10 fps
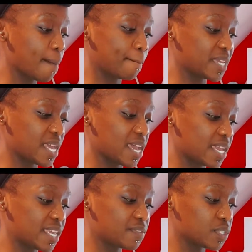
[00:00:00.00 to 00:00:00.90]
But yeah,
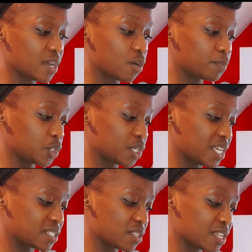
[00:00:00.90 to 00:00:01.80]
it gives you that
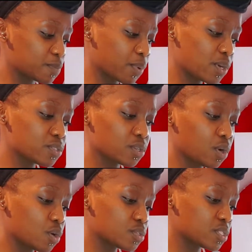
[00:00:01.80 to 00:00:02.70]
opportunity. So there's pros and
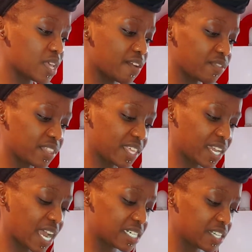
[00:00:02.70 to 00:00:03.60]
cons to
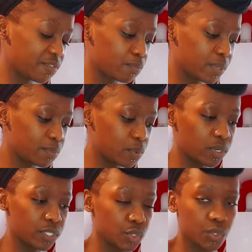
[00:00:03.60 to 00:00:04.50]
everything, and different people
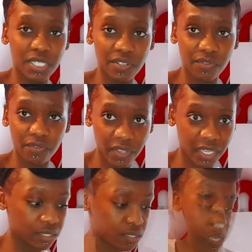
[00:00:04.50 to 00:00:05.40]
will enjoy different things.